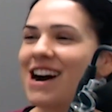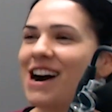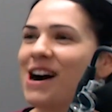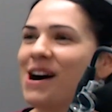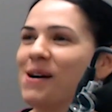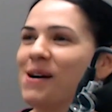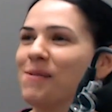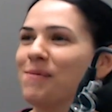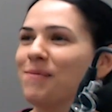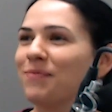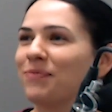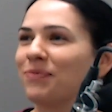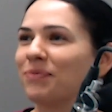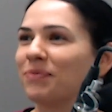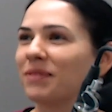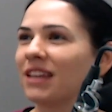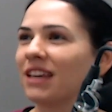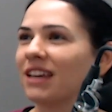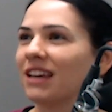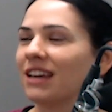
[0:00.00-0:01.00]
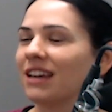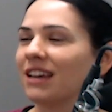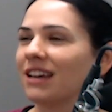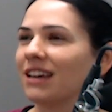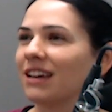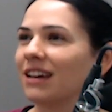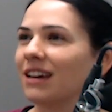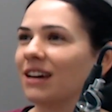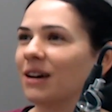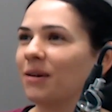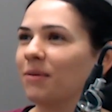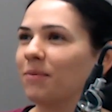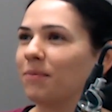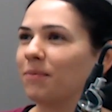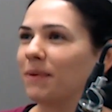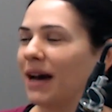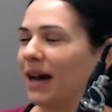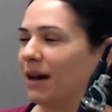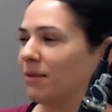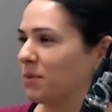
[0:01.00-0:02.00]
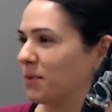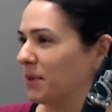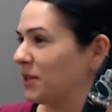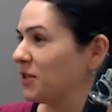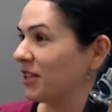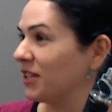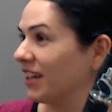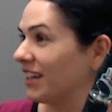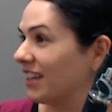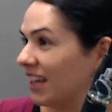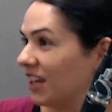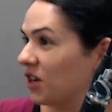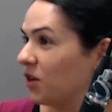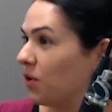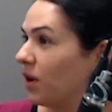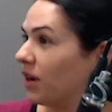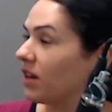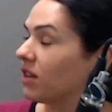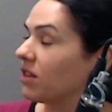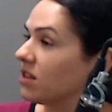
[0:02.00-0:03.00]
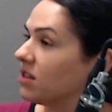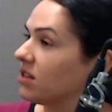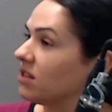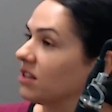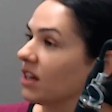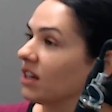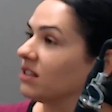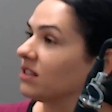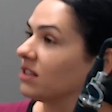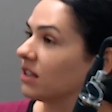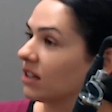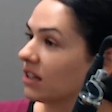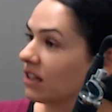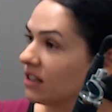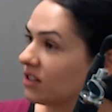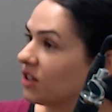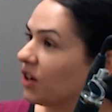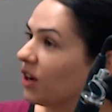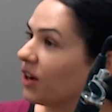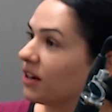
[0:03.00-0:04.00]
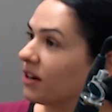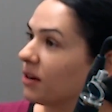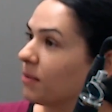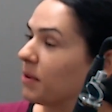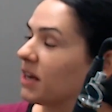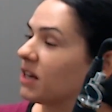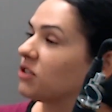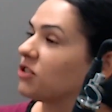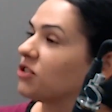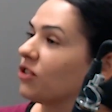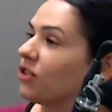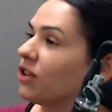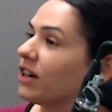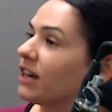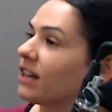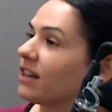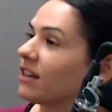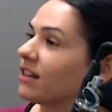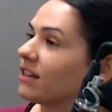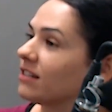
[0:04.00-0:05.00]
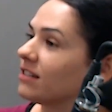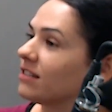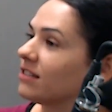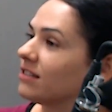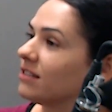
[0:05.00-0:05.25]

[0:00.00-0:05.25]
Um, Perhaps because I get quite enthusiastic and excited about trying